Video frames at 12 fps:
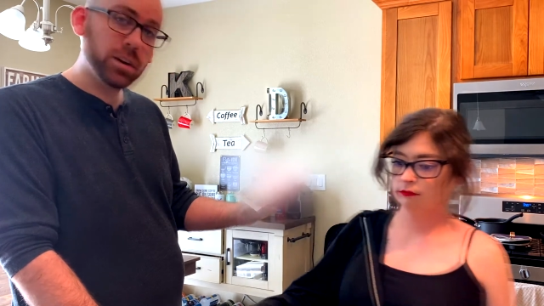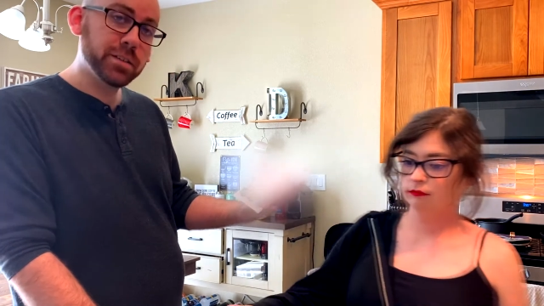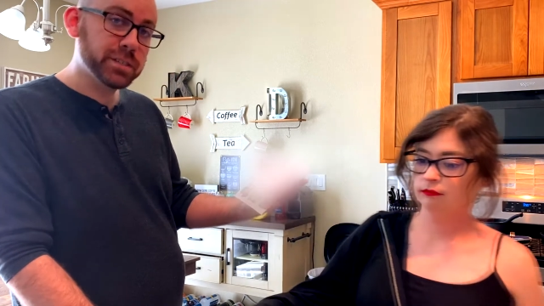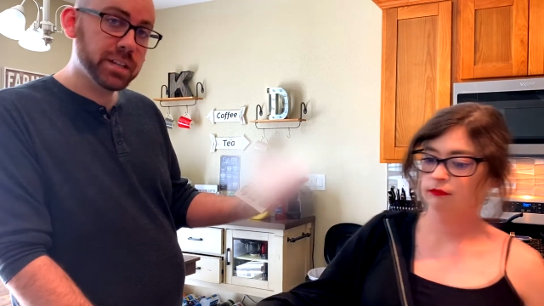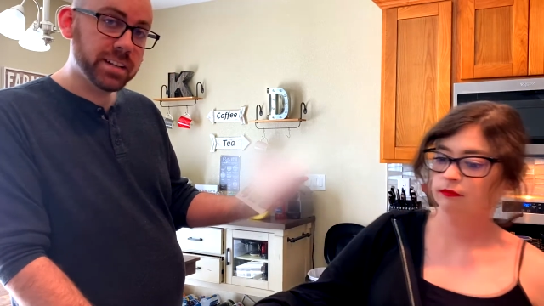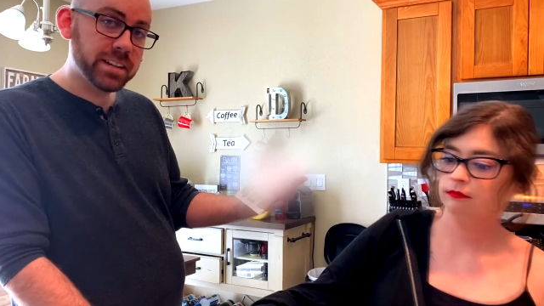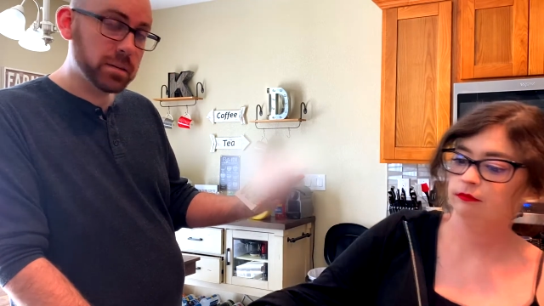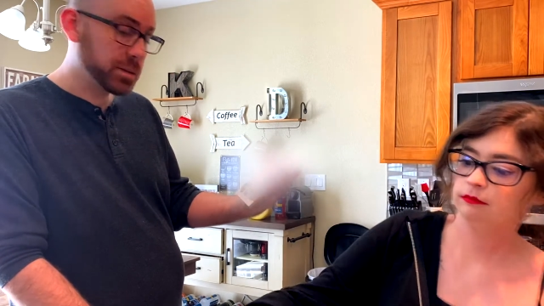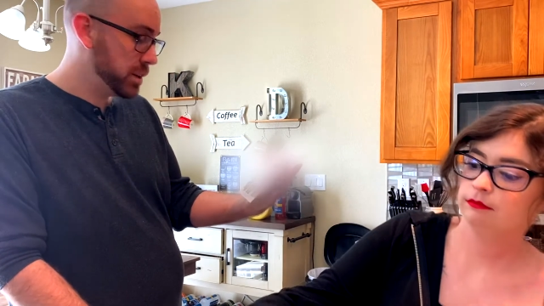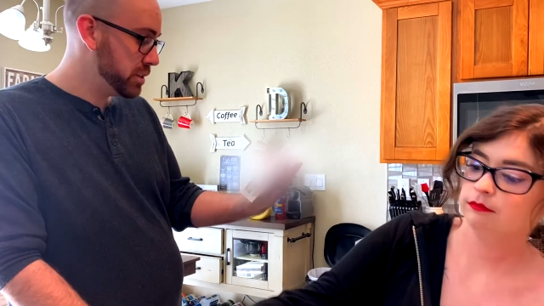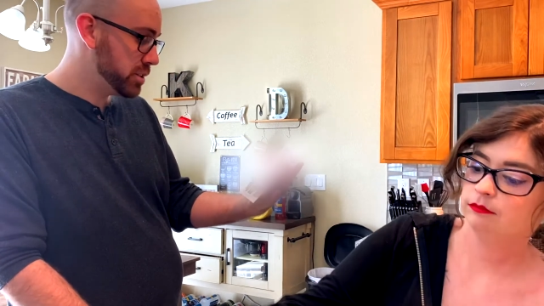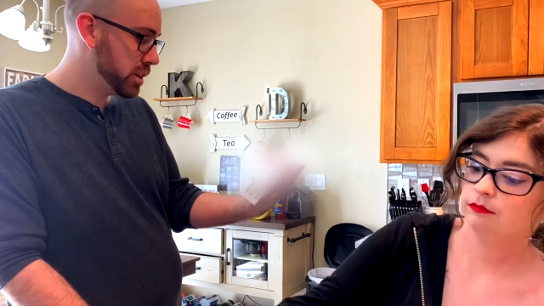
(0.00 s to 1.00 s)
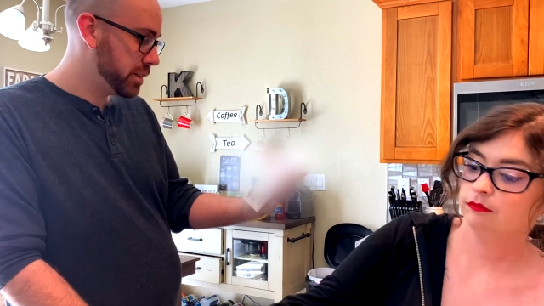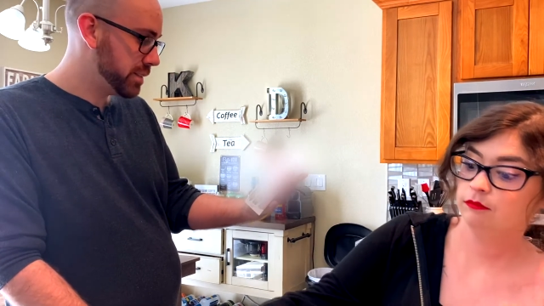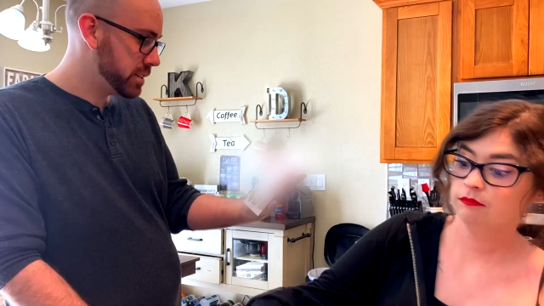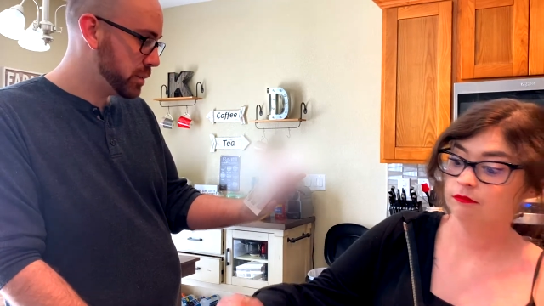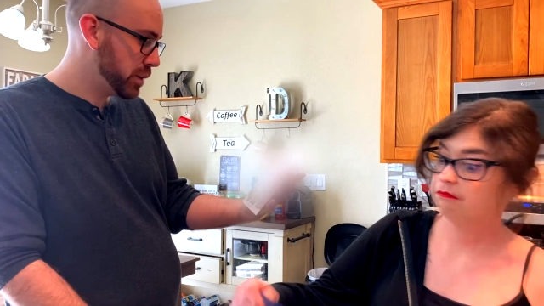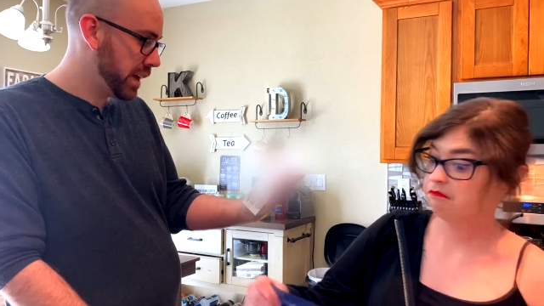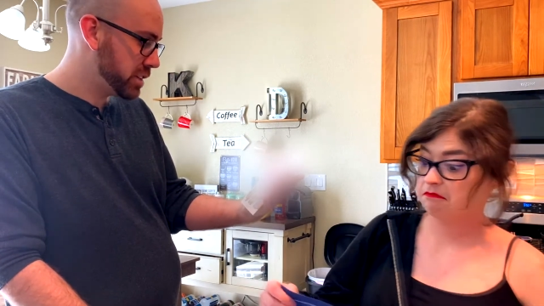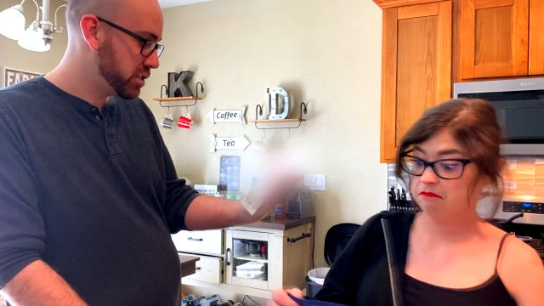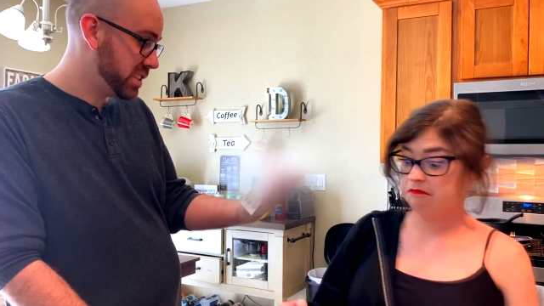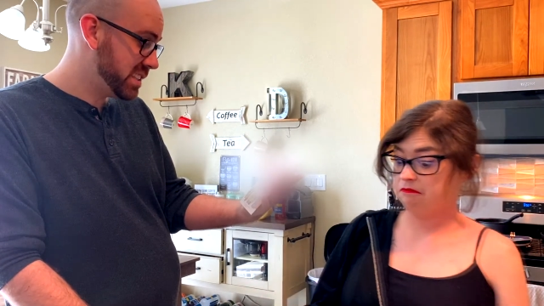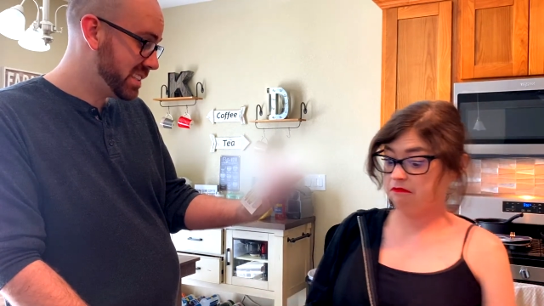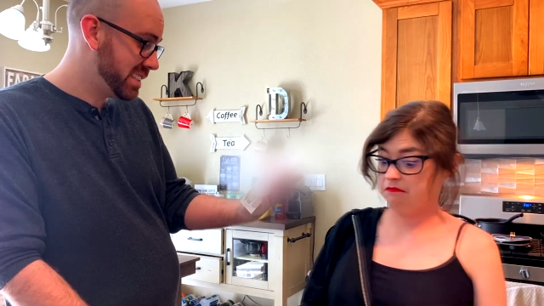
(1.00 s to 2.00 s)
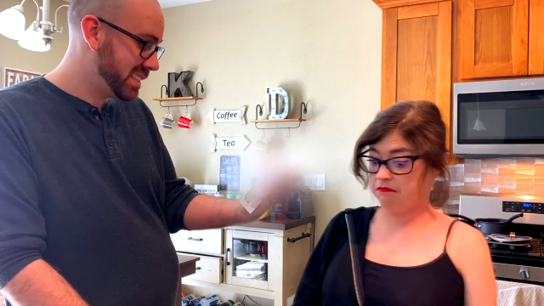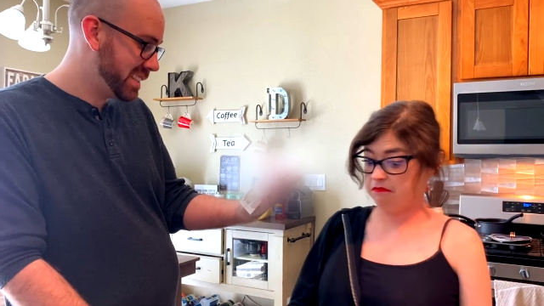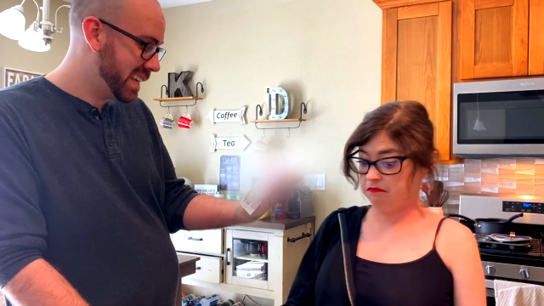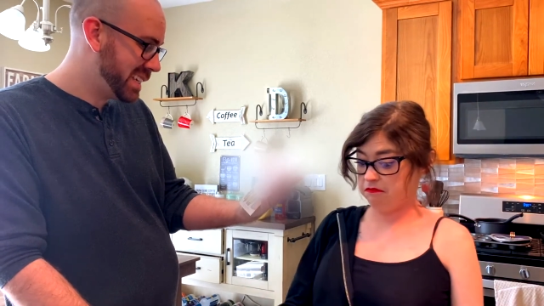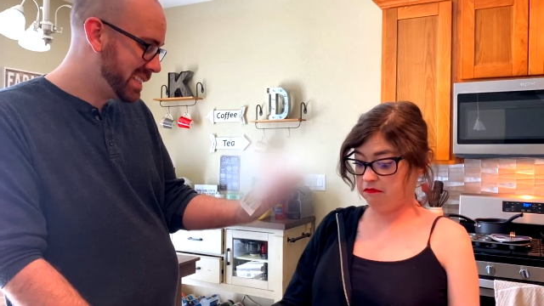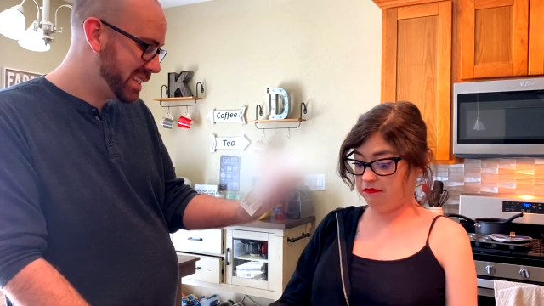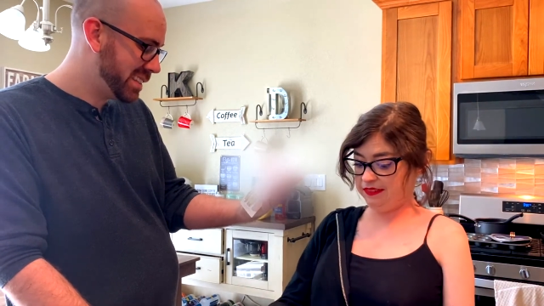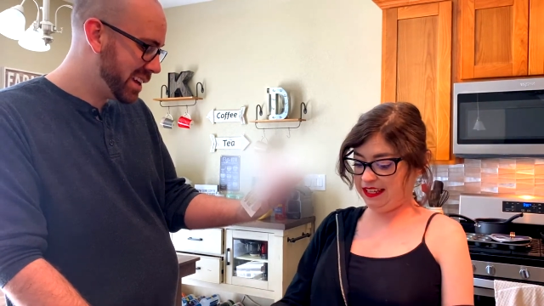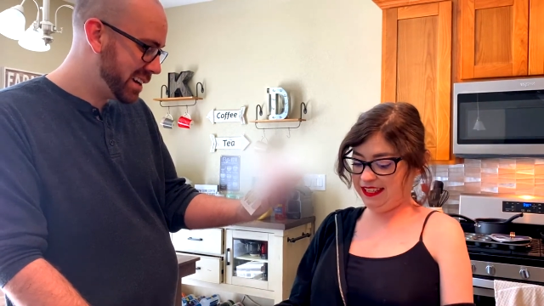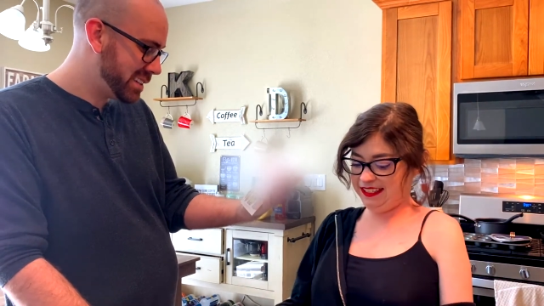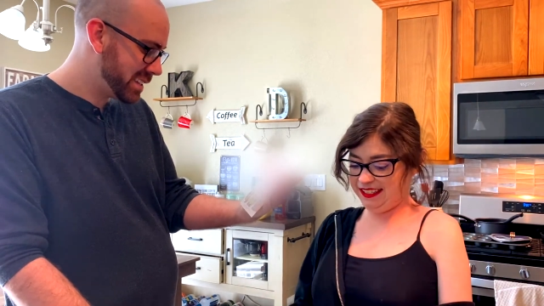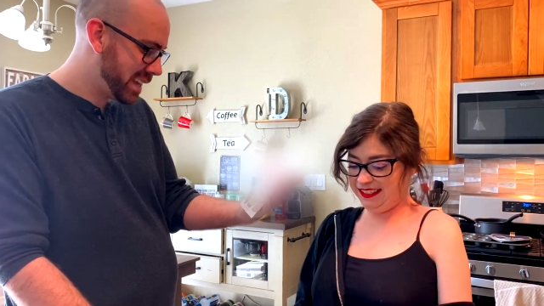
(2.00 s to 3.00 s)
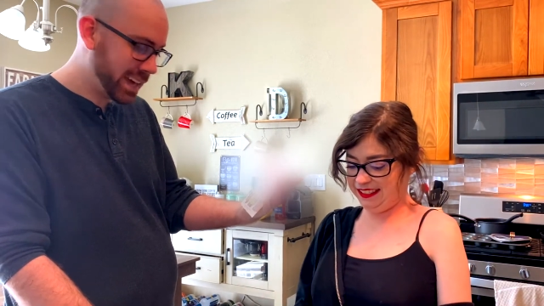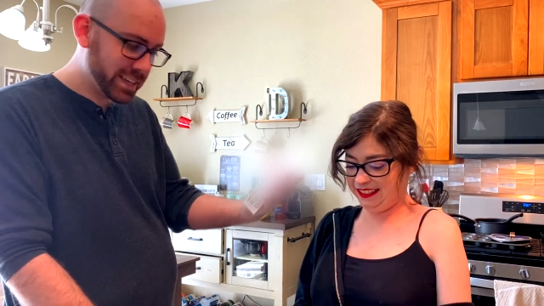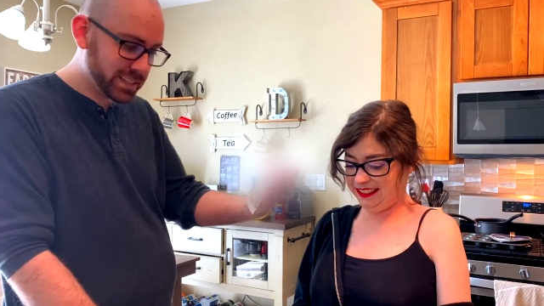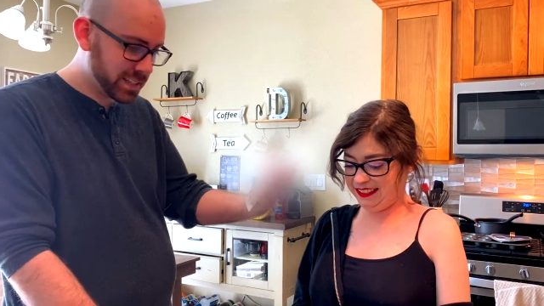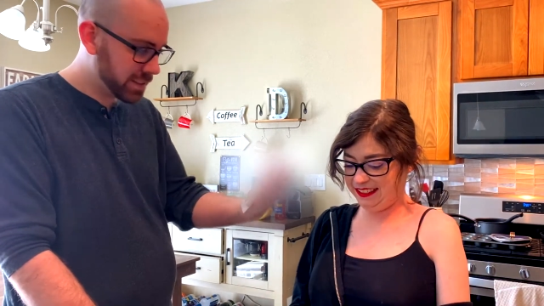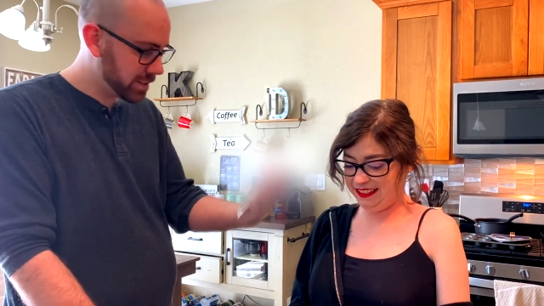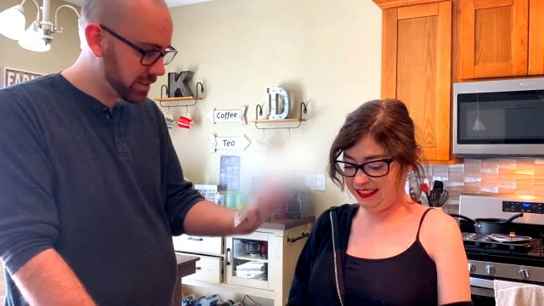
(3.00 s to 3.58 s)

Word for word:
Speaker 1: don't know if she held it up close enough. If someone actually sneaks in there and snags it,